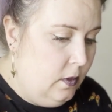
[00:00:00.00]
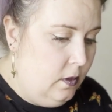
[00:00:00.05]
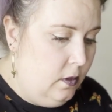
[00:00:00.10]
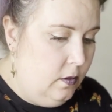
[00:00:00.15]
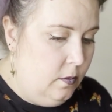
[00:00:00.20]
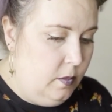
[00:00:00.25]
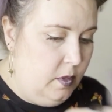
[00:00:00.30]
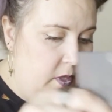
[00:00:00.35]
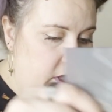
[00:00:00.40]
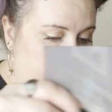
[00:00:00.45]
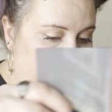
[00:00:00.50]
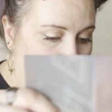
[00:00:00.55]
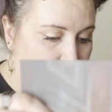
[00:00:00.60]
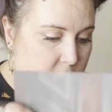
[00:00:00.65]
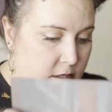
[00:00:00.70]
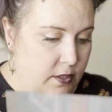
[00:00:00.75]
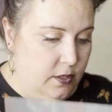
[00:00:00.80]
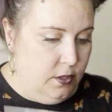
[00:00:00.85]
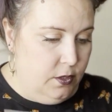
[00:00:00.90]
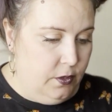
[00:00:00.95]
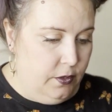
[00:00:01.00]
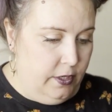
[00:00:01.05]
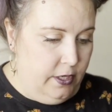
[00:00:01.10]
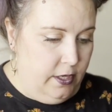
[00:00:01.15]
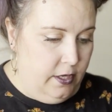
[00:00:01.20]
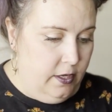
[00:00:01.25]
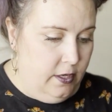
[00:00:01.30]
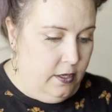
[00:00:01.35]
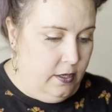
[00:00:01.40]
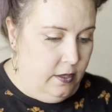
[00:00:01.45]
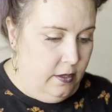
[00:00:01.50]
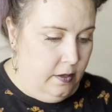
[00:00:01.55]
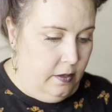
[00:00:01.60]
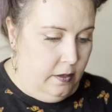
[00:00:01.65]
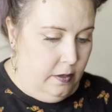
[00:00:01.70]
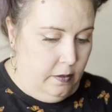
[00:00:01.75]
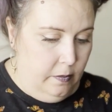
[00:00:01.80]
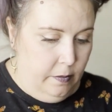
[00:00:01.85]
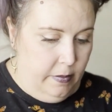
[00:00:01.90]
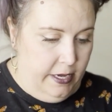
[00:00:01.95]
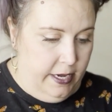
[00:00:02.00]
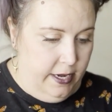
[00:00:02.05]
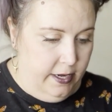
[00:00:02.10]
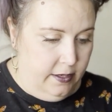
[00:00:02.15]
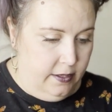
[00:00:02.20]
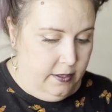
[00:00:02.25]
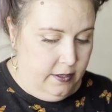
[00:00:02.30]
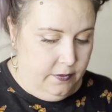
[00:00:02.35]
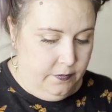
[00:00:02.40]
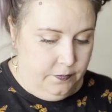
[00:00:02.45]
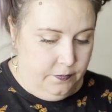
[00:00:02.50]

Let me lay the screen back.